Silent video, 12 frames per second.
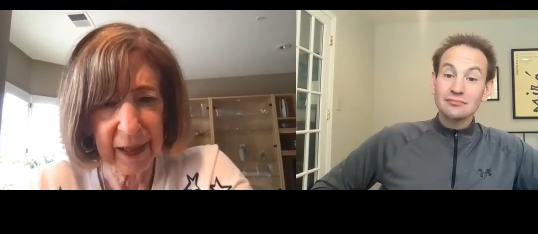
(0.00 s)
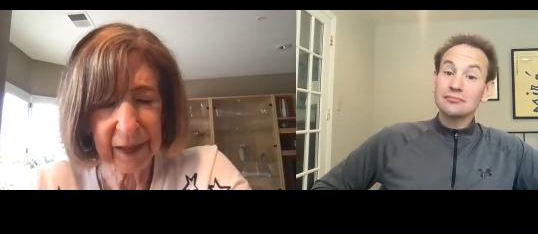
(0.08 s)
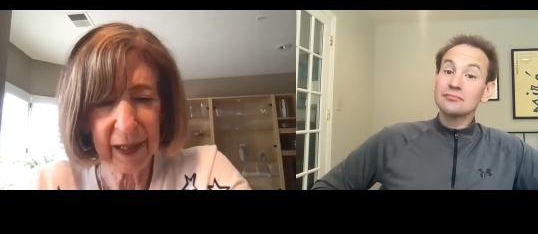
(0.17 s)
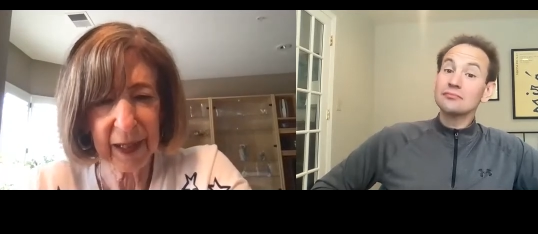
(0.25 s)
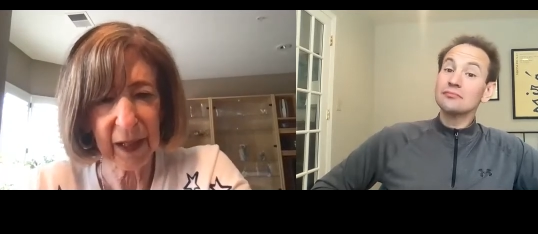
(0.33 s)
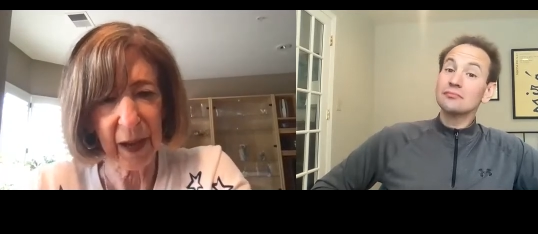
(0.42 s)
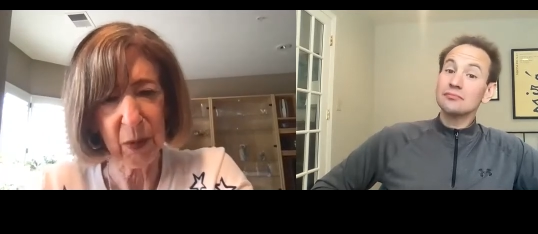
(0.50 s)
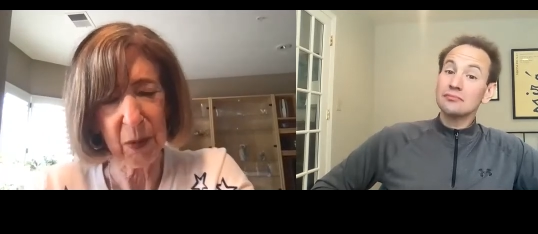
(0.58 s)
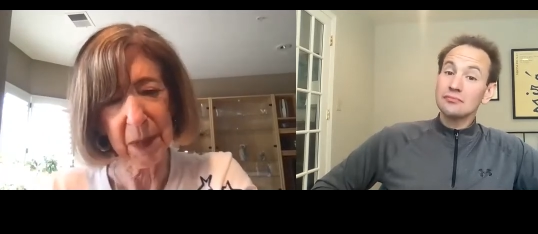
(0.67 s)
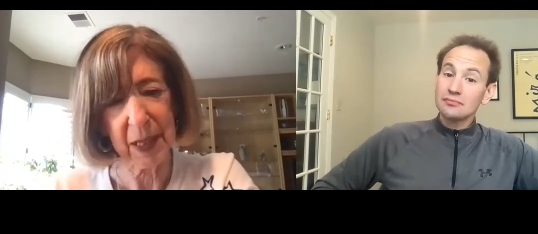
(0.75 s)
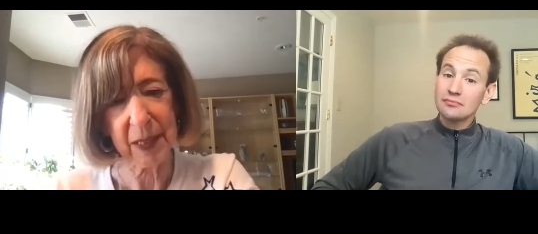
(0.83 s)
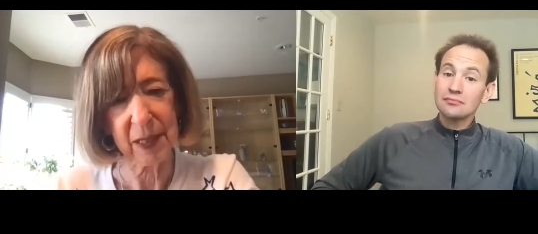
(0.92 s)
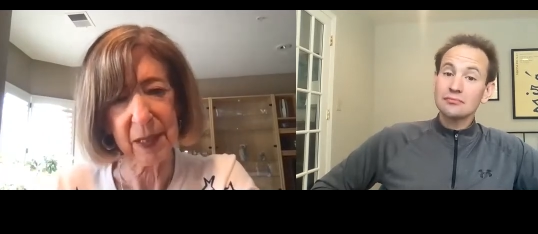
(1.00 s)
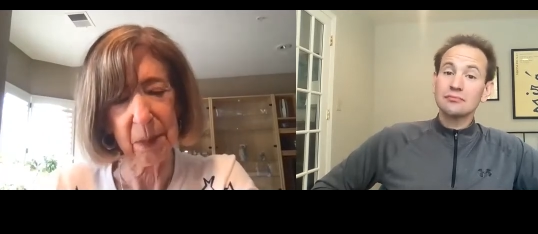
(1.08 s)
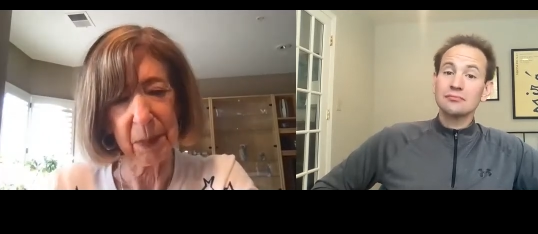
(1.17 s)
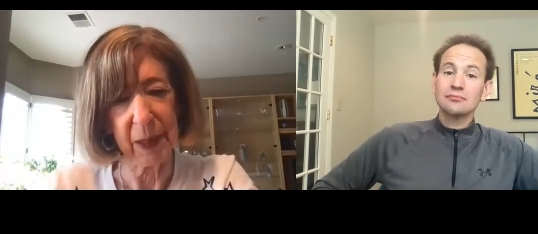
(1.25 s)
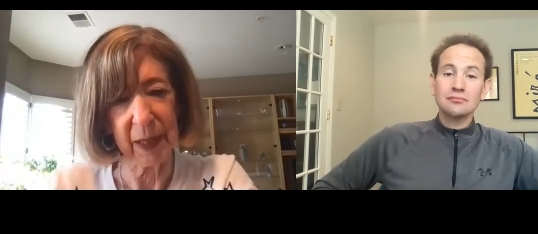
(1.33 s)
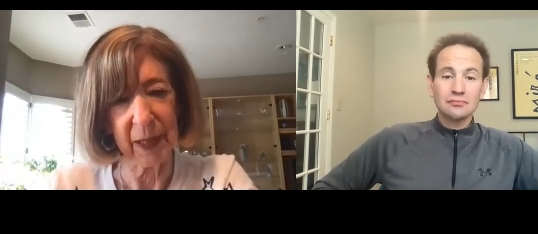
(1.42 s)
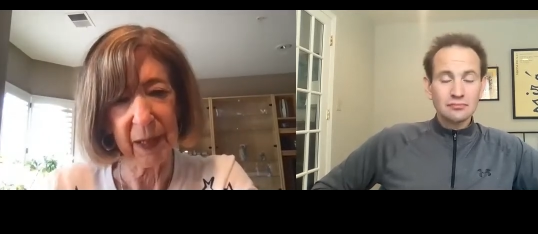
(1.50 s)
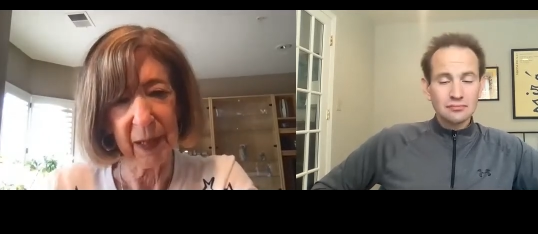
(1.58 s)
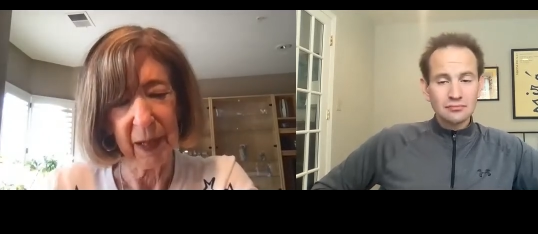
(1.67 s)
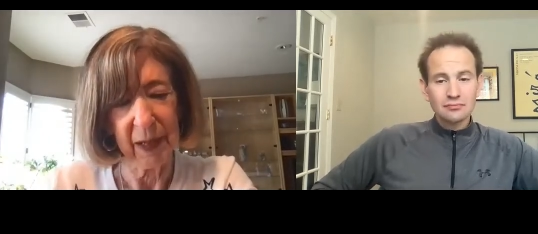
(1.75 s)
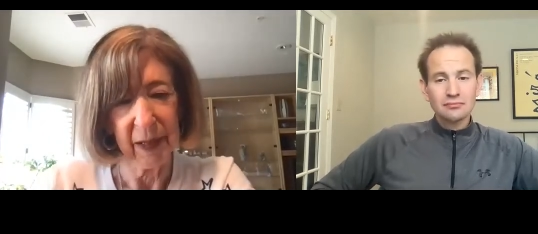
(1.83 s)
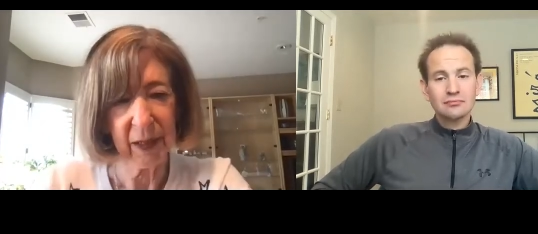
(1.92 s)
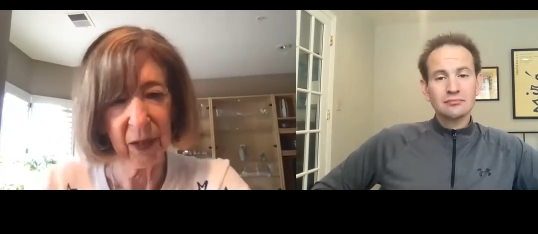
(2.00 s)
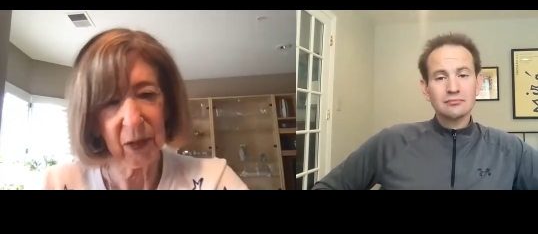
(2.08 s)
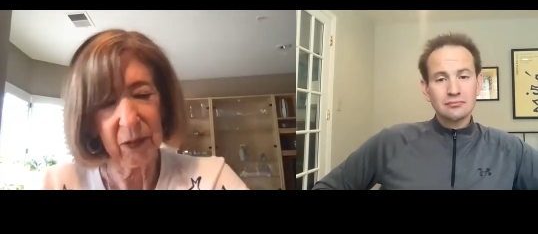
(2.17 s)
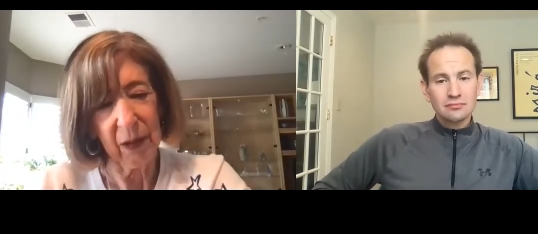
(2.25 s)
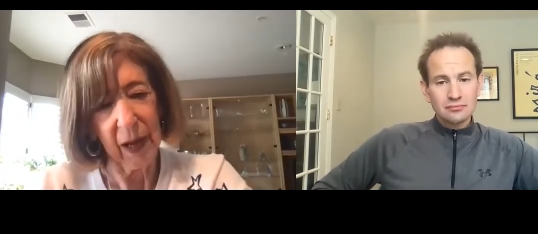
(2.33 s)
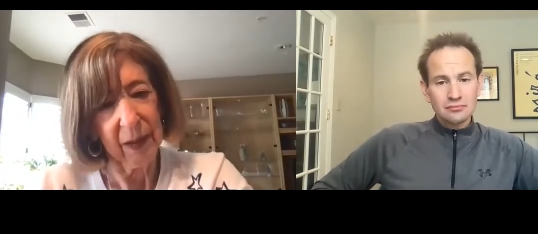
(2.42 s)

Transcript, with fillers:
Speaker 1: Like I would meet somebody, you know,